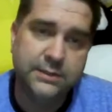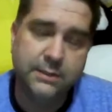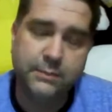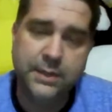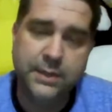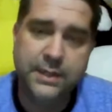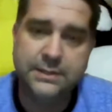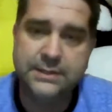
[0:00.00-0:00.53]

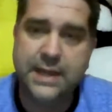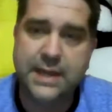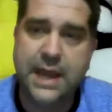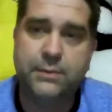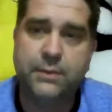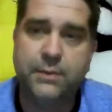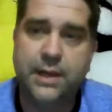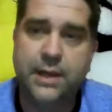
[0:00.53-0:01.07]
be his
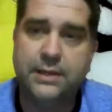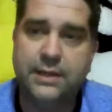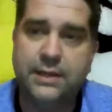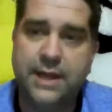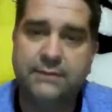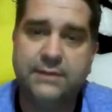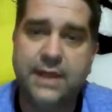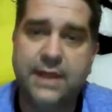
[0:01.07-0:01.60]
cameraman, you
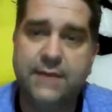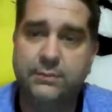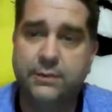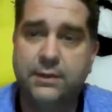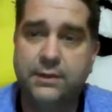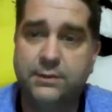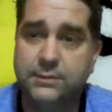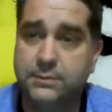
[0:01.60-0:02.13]
have to have 1
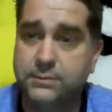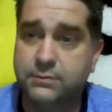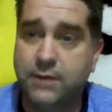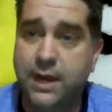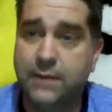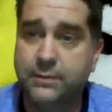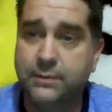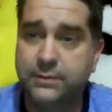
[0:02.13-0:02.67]
million
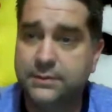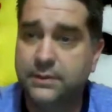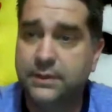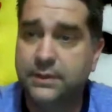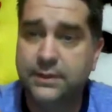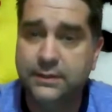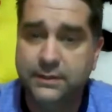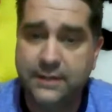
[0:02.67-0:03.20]
subscribers.
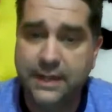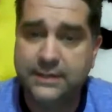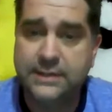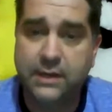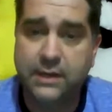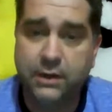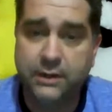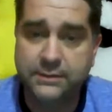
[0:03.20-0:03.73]
That's
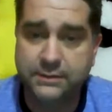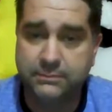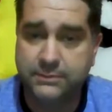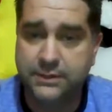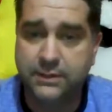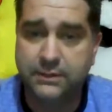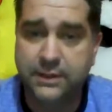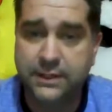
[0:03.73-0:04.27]
how awesome
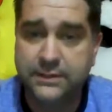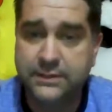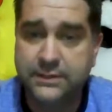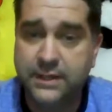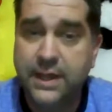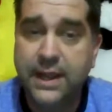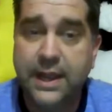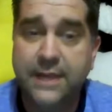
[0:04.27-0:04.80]
Joe is.
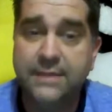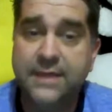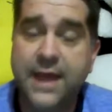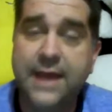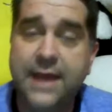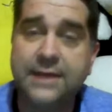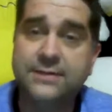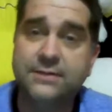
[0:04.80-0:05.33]
And
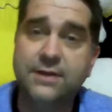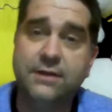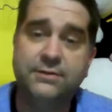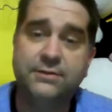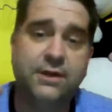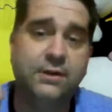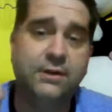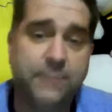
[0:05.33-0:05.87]
that is no
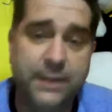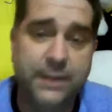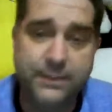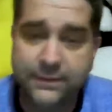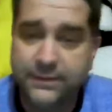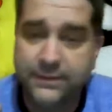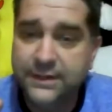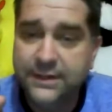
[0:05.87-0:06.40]
joke,
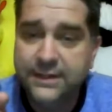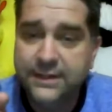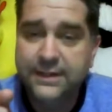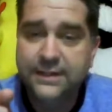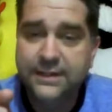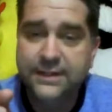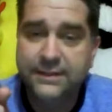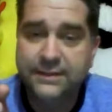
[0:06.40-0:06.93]
people.
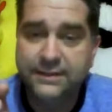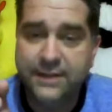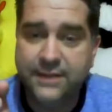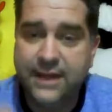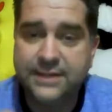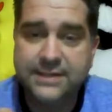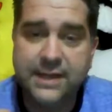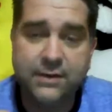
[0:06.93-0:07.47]

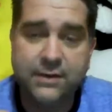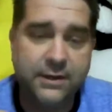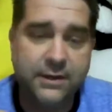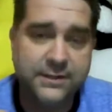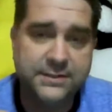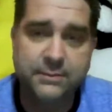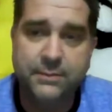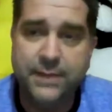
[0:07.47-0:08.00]
That is how
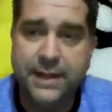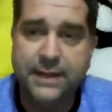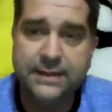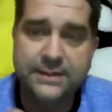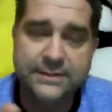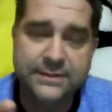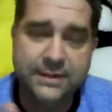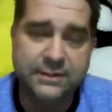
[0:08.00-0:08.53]
awesome the man
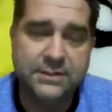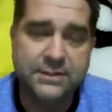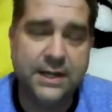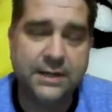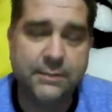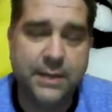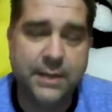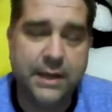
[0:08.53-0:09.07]
is. Go
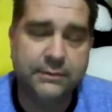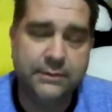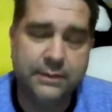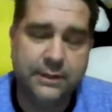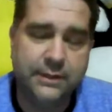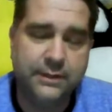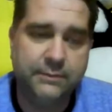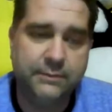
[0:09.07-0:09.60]
check him out
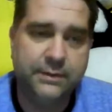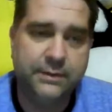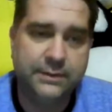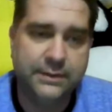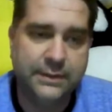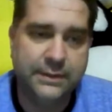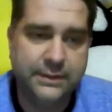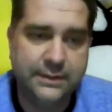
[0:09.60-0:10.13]

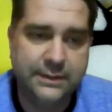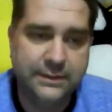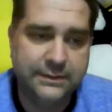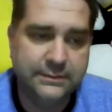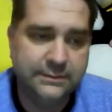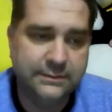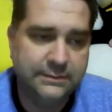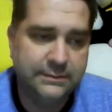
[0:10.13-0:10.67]

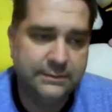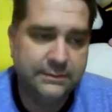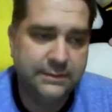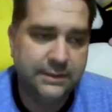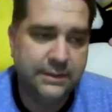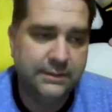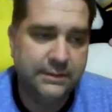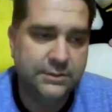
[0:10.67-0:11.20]
and
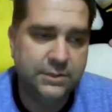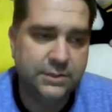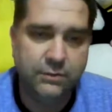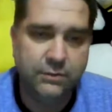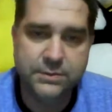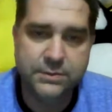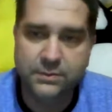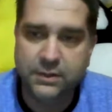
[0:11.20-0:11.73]
show
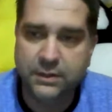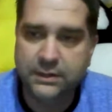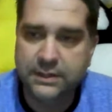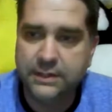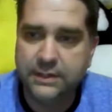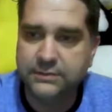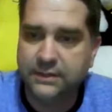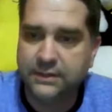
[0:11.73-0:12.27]
him some Claw
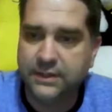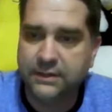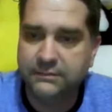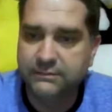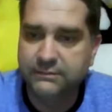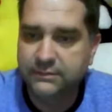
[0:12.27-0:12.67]
Council love.